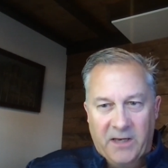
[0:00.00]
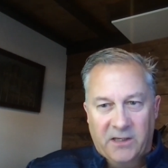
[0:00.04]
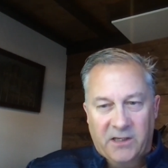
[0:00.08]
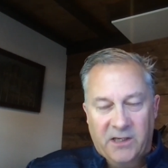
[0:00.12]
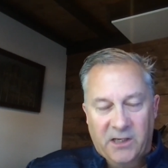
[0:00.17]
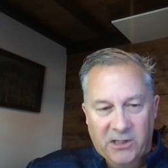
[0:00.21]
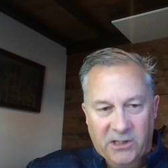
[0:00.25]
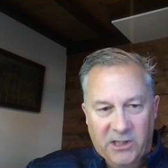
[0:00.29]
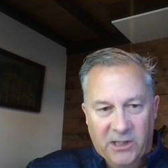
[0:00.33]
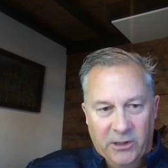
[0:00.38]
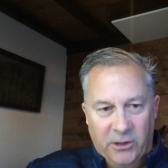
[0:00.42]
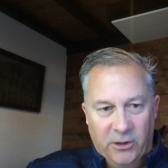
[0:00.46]

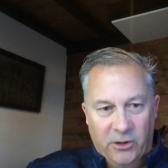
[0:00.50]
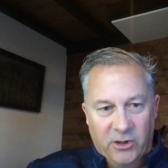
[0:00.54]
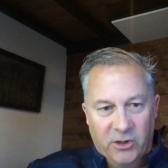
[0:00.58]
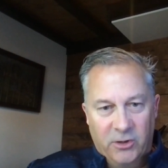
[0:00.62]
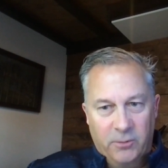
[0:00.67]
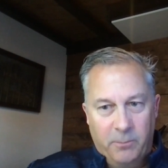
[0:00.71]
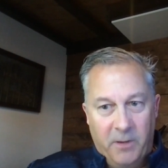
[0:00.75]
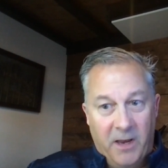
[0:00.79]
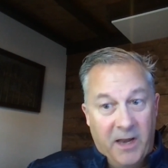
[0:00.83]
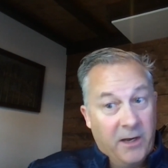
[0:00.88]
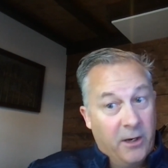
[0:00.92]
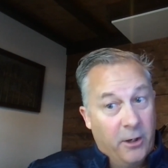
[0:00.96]
continue to
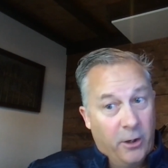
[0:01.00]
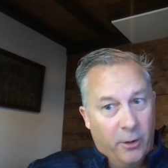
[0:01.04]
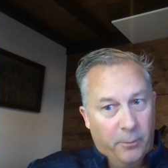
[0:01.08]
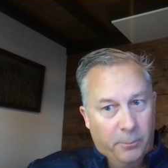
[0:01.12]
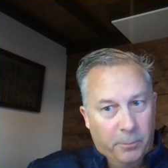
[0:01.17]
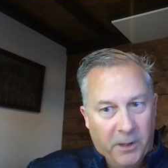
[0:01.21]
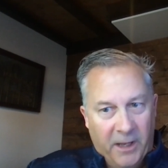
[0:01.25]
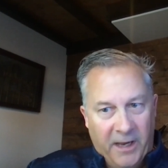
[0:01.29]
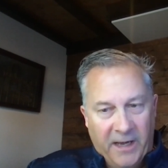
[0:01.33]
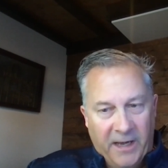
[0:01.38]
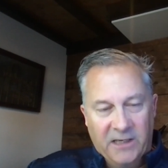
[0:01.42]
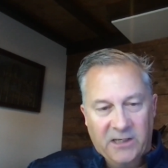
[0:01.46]
spend, and are
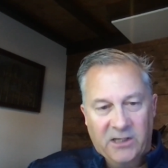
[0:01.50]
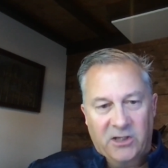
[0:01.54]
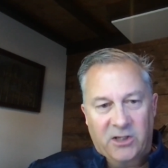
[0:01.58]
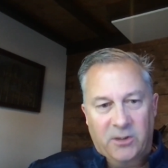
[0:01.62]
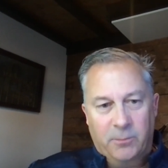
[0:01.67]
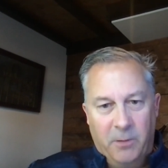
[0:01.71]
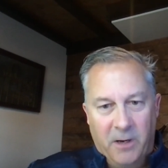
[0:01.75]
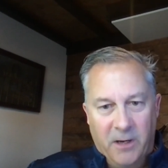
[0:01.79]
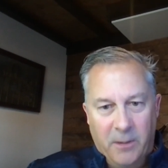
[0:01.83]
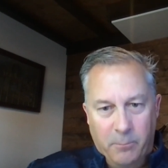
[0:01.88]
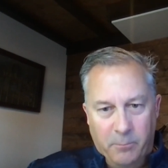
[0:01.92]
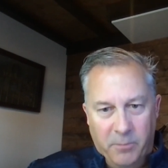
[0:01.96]
planning to
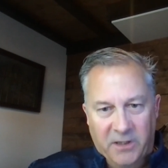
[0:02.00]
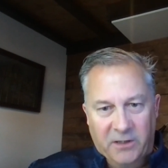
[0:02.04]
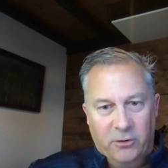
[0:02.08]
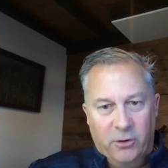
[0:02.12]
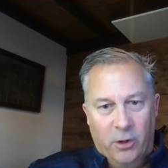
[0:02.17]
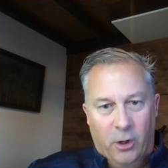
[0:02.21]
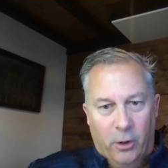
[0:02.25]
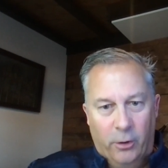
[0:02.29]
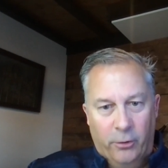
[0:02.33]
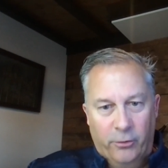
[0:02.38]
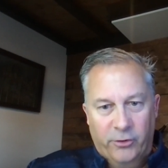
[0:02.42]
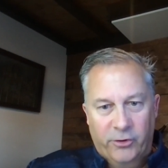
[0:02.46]
spend big
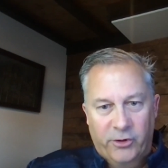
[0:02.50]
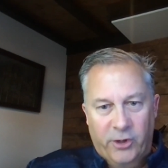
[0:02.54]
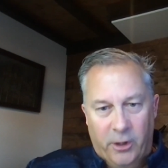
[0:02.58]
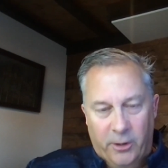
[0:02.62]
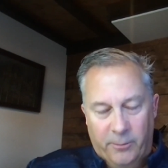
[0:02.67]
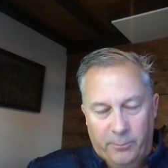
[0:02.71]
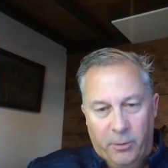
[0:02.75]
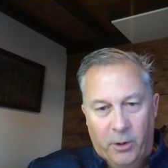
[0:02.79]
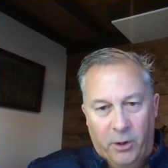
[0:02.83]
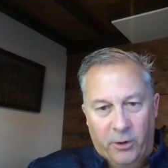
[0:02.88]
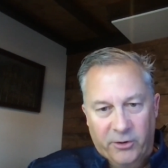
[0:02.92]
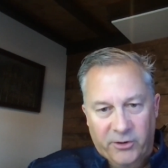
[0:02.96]
dollars
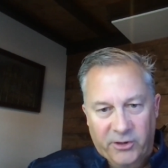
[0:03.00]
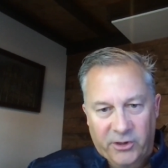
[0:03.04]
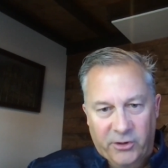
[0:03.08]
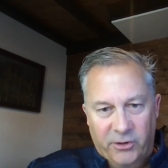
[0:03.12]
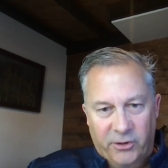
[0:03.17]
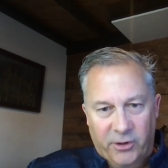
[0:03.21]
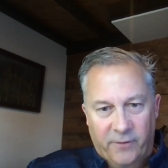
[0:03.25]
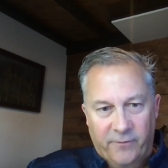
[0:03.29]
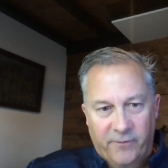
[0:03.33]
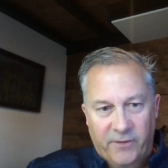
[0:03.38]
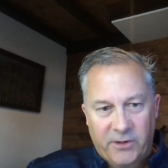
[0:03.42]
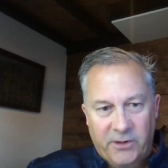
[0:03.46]
on policy
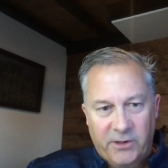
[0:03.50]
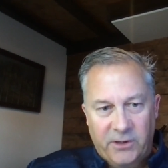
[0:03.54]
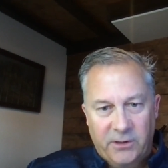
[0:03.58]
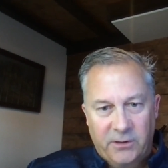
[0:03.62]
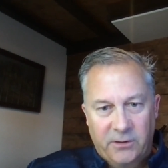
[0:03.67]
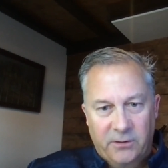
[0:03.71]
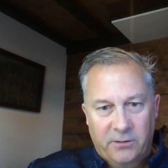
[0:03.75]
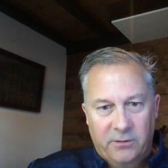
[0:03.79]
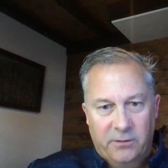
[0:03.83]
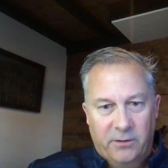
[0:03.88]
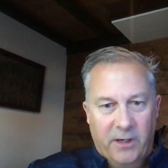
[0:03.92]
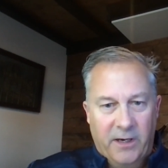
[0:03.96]
service.
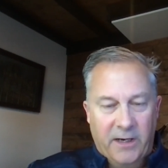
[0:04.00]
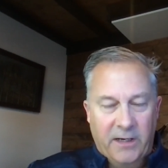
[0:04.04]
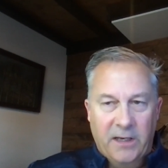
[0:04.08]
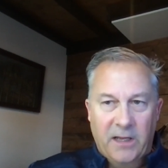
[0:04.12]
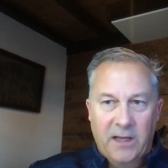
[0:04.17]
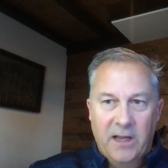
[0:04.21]
Right.